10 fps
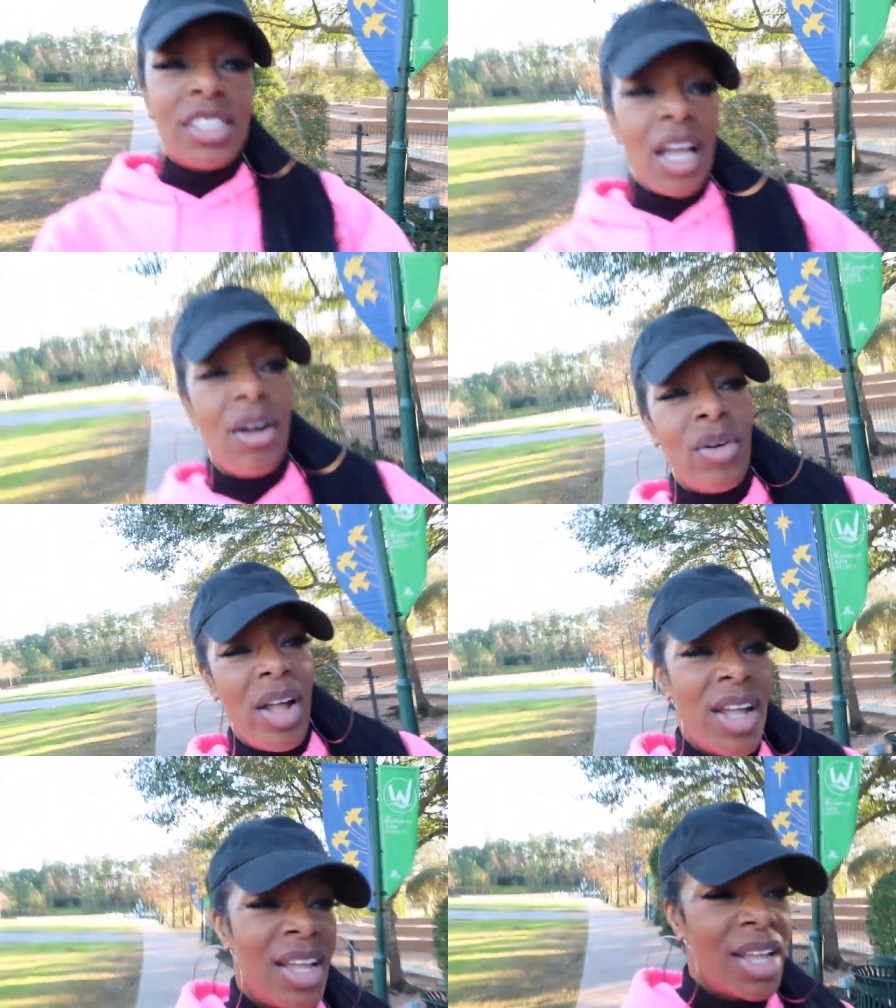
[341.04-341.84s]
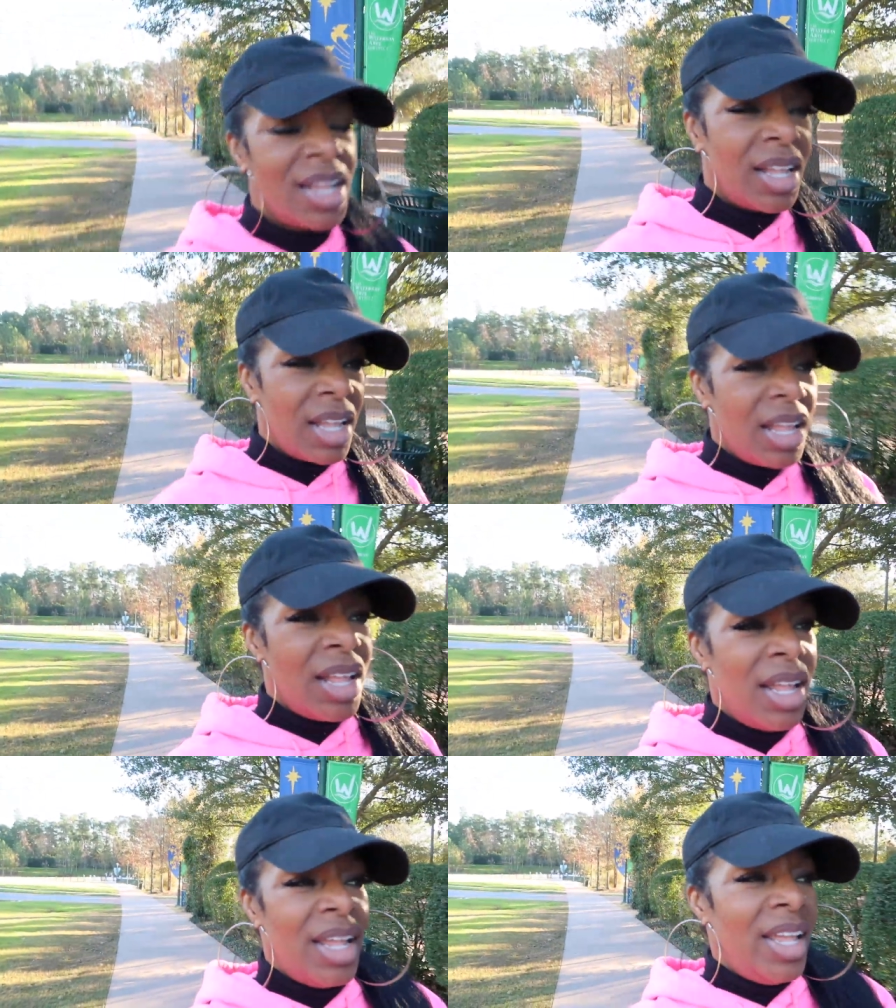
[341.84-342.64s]
So,
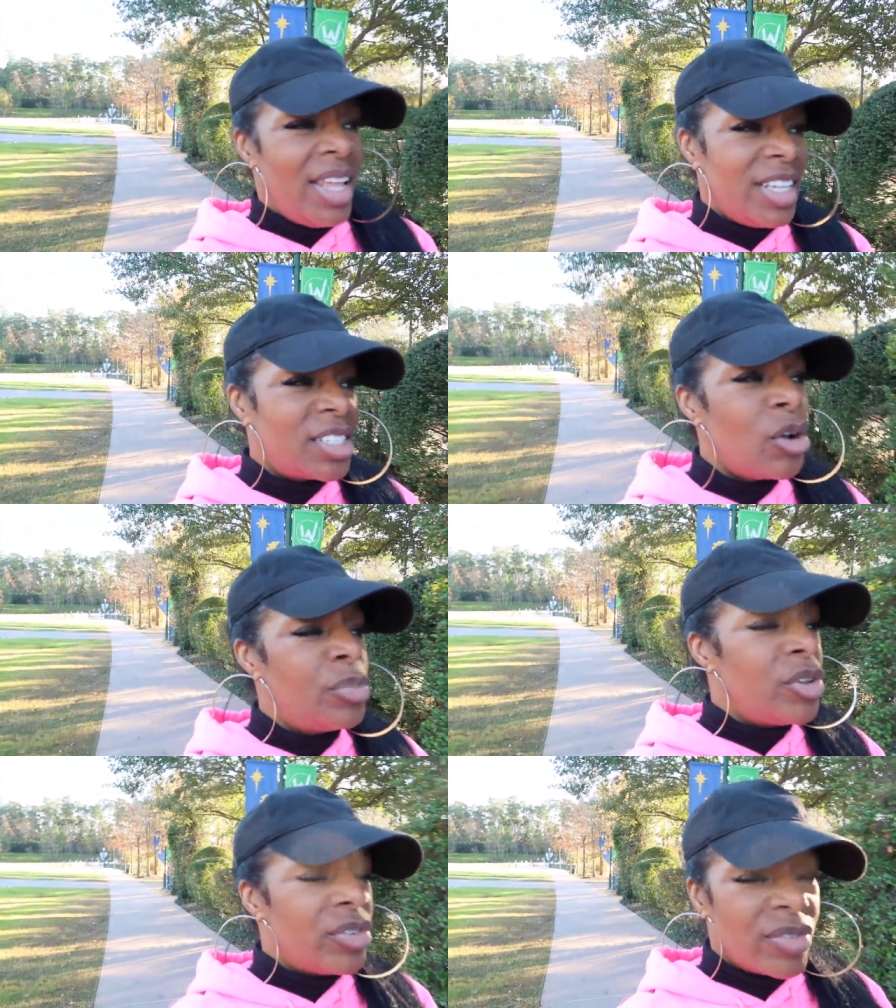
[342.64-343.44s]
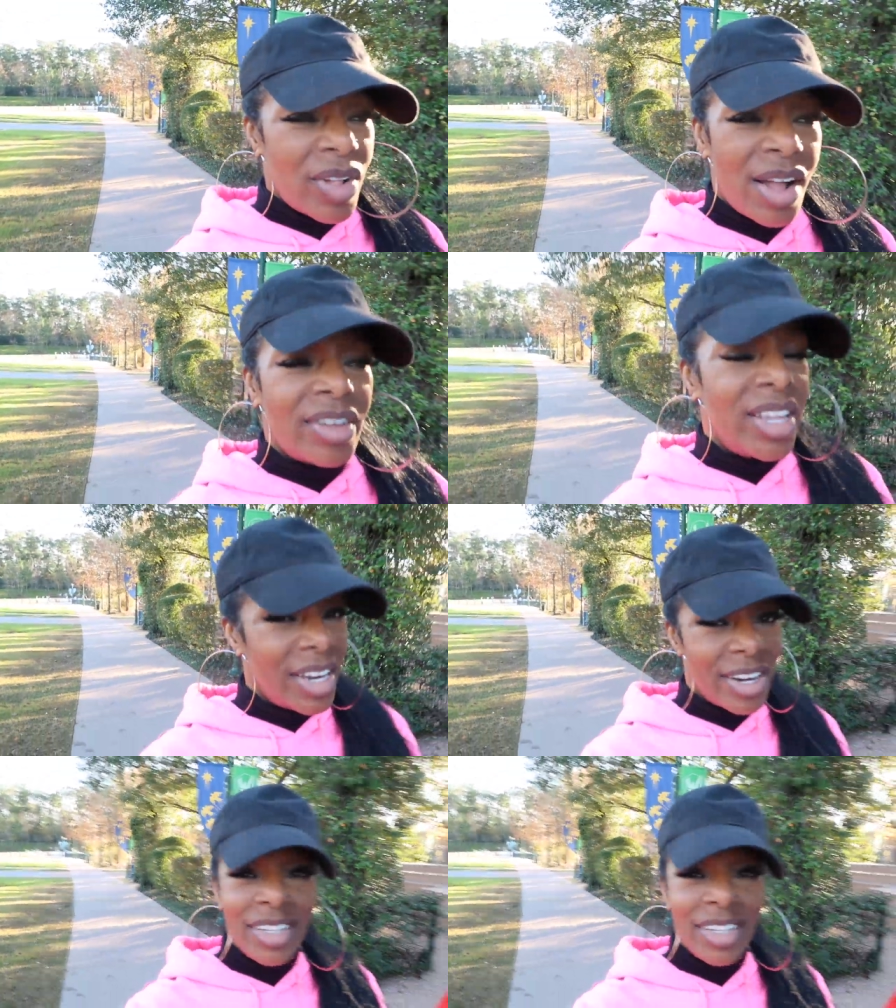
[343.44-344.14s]
it's so beautiful out here.